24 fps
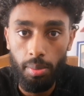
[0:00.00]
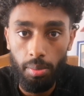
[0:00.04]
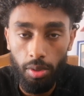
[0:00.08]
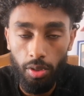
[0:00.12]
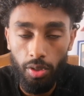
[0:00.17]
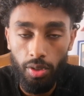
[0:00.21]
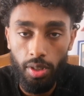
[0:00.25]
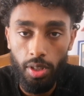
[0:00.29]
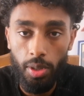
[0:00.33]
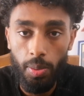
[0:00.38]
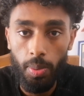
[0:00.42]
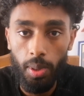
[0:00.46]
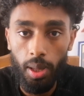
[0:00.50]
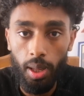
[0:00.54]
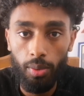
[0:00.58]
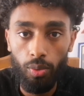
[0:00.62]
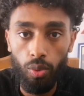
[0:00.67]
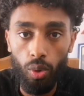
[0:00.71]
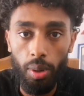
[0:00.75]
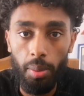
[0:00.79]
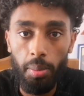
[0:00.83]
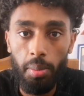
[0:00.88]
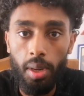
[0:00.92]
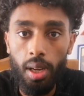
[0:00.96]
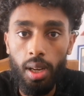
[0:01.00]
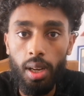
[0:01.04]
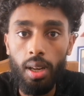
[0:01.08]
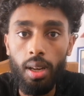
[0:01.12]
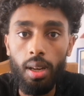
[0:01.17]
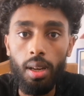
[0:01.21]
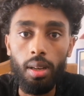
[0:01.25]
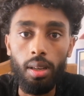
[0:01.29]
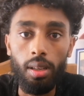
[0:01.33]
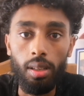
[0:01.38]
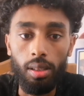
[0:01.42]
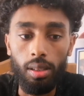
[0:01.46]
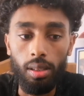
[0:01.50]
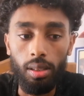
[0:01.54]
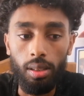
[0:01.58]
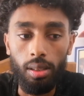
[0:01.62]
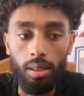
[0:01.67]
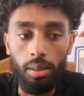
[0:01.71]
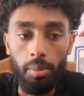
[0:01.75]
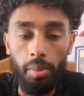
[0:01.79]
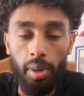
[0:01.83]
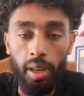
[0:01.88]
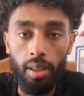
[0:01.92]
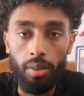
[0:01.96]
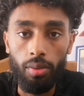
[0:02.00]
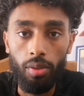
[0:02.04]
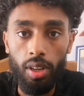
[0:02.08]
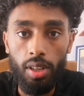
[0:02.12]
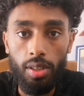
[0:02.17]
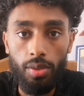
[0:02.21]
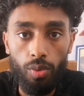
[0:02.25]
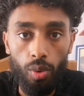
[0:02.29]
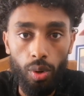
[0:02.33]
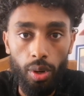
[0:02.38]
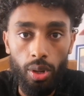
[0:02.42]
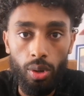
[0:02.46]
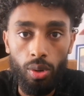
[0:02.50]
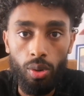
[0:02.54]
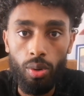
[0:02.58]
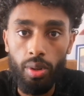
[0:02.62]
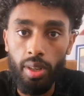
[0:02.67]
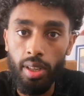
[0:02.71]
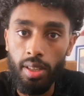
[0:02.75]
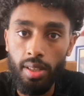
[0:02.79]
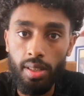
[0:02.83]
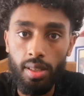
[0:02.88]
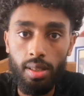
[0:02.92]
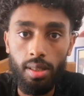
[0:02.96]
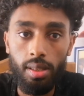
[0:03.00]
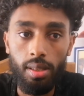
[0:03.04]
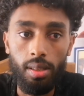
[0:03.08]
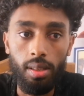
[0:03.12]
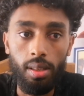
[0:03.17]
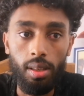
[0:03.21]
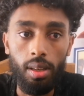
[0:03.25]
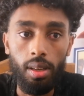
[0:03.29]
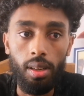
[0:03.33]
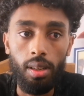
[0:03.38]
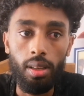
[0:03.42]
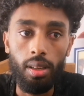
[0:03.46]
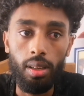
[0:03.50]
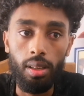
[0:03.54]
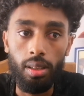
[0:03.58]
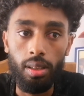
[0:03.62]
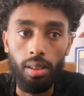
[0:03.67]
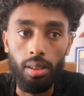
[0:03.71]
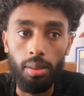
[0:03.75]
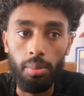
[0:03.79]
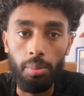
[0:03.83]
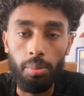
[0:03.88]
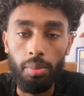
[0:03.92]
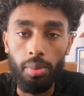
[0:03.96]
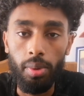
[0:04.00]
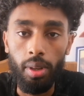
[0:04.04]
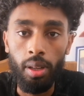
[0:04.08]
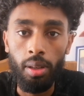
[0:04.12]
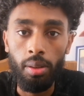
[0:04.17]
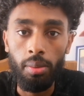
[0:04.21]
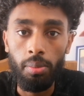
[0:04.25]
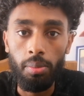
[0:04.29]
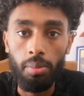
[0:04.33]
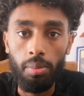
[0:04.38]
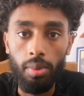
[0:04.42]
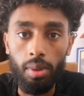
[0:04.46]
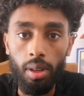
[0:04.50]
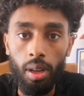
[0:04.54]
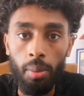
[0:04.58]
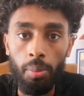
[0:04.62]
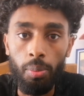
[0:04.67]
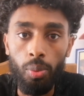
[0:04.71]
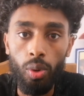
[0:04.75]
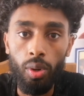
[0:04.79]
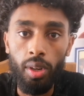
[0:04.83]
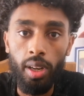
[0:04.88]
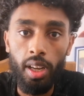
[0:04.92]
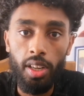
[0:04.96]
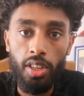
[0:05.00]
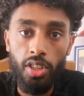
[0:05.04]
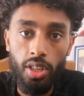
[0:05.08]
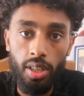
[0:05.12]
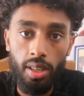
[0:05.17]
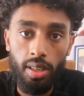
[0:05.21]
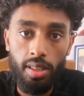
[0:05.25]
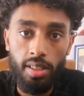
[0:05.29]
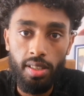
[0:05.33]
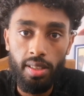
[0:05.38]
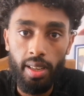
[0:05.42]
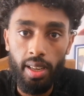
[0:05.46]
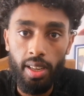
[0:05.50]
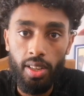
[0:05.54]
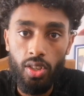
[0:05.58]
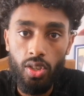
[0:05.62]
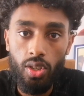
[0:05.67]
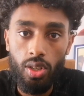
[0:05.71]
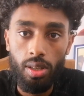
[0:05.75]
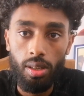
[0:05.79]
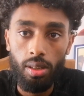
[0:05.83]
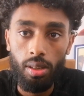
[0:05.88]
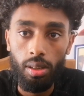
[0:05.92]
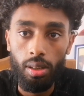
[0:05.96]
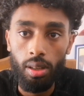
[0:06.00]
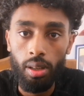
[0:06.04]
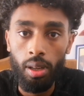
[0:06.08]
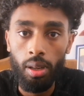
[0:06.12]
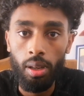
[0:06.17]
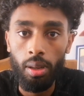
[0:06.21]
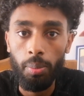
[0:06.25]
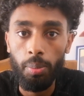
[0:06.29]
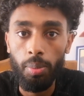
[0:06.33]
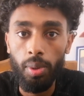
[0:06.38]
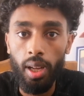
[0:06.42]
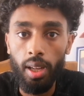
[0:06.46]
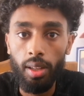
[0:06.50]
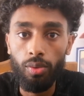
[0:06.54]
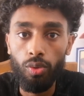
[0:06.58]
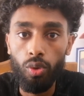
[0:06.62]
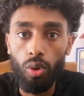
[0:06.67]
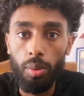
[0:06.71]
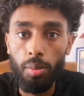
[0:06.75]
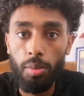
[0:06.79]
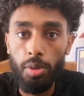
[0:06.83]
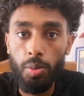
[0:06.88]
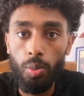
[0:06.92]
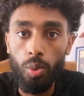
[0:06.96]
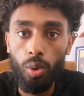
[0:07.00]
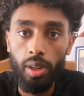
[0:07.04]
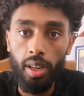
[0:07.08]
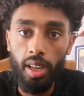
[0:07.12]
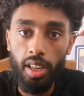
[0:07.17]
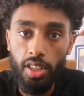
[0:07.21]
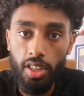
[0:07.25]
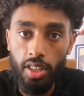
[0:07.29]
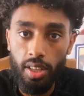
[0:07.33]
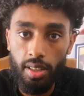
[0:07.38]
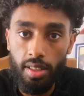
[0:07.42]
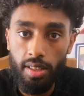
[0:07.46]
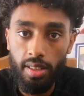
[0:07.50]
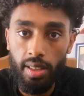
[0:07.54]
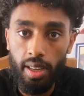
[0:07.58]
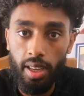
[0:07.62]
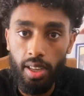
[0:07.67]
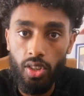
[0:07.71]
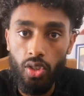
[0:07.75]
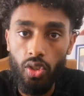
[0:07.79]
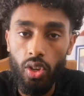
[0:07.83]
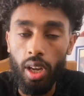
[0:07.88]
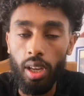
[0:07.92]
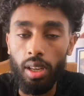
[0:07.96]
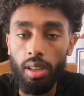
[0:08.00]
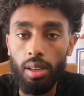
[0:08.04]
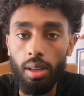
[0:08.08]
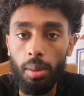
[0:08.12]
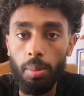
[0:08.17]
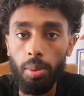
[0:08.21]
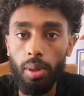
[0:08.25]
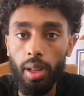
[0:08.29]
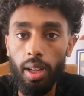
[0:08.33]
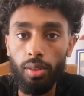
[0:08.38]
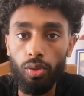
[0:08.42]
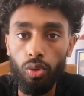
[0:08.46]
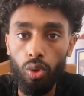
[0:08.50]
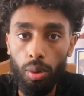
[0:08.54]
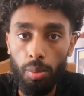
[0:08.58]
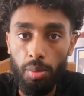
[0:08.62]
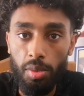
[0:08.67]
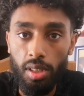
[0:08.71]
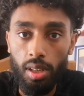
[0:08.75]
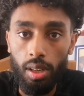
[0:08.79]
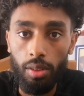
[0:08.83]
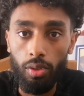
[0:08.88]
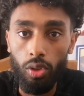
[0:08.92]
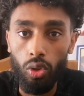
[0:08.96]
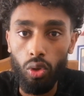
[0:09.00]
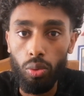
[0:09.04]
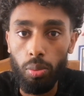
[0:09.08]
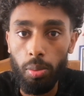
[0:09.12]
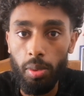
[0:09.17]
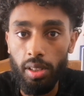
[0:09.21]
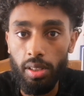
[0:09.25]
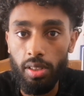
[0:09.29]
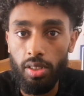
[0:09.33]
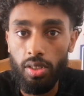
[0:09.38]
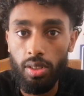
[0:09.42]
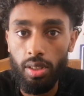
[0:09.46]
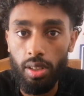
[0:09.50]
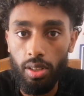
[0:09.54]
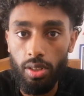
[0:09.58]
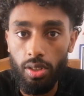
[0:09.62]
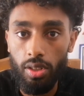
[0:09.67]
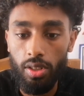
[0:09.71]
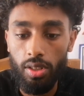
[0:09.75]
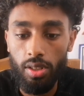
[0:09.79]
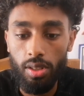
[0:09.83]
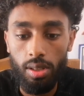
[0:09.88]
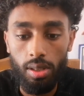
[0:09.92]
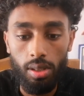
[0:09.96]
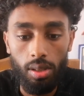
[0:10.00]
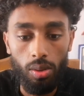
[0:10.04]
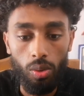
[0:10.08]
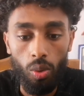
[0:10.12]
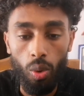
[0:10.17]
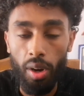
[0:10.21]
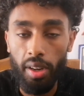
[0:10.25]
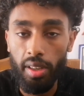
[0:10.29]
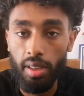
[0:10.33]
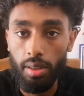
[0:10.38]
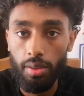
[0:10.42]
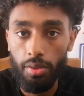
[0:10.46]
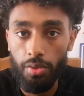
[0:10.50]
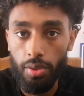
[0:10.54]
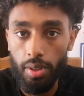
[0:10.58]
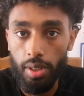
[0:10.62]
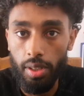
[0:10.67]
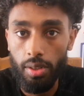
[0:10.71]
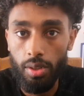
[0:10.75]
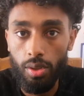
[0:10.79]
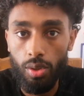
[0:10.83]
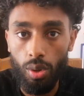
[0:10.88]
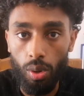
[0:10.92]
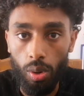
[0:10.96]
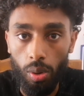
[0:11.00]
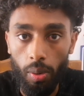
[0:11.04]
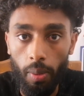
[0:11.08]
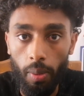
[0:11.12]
this platform, my advice for you is in a production stage, a platform's production stage and a platform's development stage is quite different. So